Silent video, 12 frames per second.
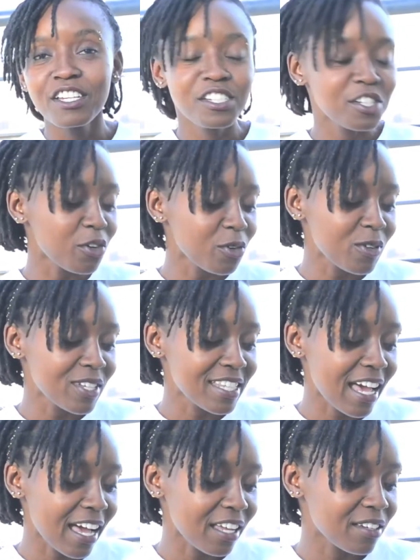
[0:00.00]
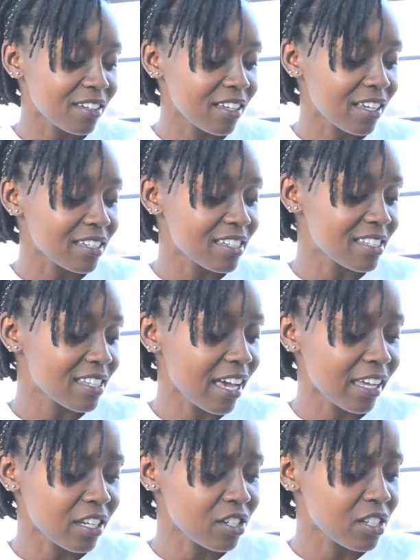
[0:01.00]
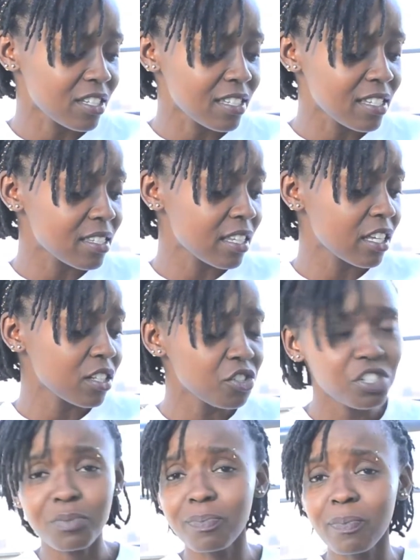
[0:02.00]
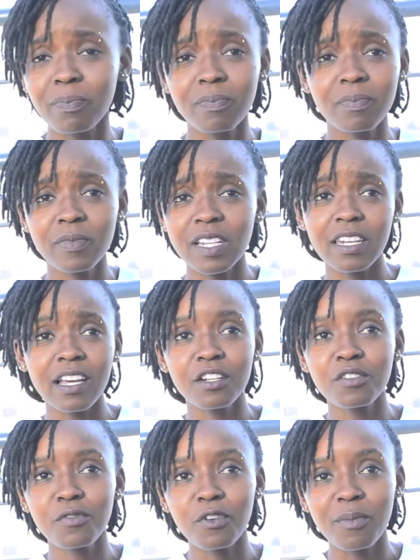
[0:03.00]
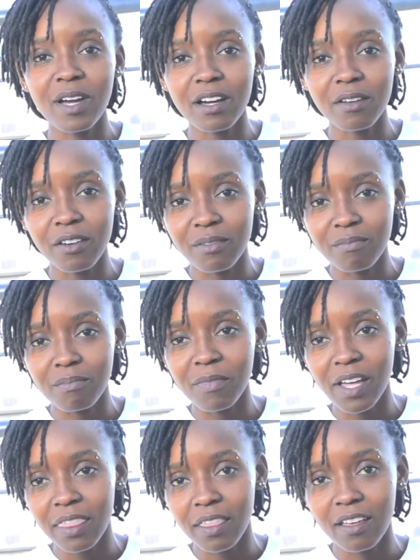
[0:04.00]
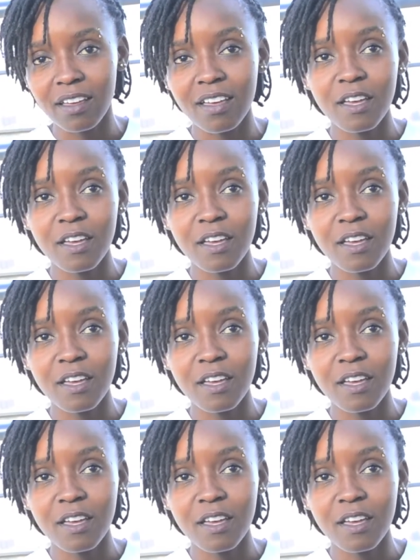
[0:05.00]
She always had a design, and it's a skill she learned from her mother.